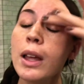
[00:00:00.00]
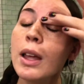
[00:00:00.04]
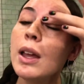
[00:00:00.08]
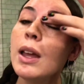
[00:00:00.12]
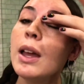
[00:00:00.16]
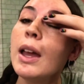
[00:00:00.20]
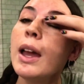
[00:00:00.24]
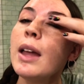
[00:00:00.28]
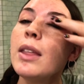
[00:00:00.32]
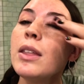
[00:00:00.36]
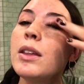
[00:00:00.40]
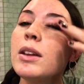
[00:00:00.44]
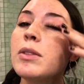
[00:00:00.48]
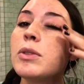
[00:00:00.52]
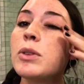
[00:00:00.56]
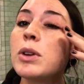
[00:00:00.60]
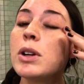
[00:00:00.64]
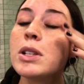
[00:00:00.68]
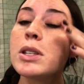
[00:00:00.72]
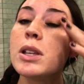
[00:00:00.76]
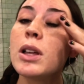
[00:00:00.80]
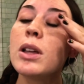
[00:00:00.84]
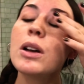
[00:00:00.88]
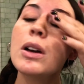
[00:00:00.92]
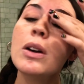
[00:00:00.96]
And then of course
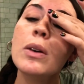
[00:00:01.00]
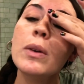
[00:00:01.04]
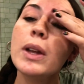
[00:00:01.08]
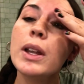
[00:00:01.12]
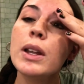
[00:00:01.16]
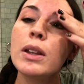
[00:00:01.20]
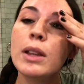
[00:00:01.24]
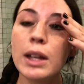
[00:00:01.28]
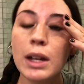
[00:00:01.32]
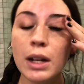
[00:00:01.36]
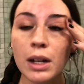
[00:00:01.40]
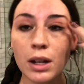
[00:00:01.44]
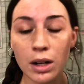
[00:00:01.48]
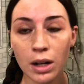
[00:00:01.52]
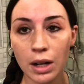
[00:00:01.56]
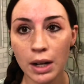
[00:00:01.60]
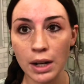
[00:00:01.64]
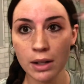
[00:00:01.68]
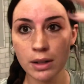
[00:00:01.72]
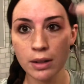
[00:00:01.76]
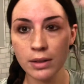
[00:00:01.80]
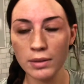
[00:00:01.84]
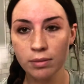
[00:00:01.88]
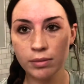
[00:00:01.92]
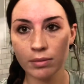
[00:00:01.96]
I'll go in later
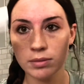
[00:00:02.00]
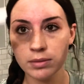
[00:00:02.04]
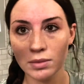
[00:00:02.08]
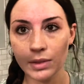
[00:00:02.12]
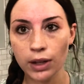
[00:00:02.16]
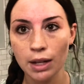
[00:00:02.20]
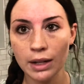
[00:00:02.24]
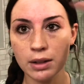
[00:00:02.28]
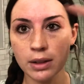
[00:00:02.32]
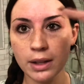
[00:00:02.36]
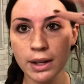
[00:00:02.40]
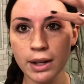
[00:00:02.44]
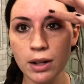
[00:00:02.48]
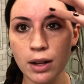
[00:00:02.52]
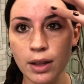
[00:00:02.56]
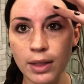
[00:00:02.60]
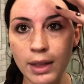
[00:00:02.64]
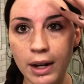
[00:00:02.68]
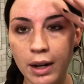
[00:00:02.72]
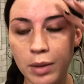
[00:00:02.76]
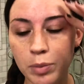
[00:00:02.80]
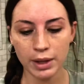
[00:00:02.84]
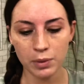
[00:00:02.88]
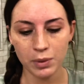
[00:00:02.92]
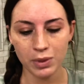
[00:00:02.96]
and clean all that
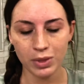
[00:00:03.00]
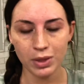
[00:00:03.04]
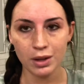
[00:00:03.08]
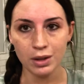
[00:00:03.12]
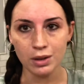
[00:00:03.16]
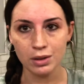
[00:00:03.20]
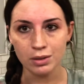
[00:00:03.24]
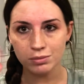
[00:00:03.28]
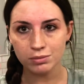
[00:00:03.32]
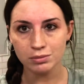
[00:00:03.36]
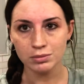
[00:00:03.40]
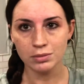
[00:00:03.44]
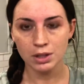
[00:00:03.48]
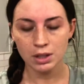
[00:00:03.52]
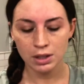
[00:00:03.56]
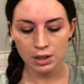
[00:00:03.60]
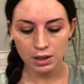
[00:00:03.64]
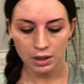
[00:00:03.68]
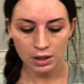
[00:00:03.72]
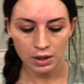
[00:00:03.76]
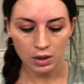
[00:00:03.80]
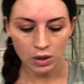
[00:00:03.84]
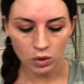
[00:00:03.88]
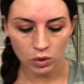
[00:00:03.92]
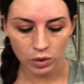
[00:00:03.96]
up with the
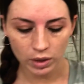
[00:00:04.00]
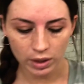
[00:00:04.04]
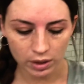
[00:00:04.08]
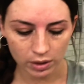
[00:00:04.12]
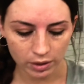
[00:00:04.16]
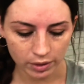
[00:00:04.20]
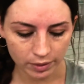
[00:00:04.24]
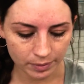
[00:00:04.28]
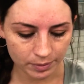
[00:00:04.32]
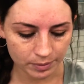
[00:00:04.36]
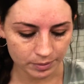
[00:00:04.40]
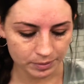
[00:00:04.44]
oil.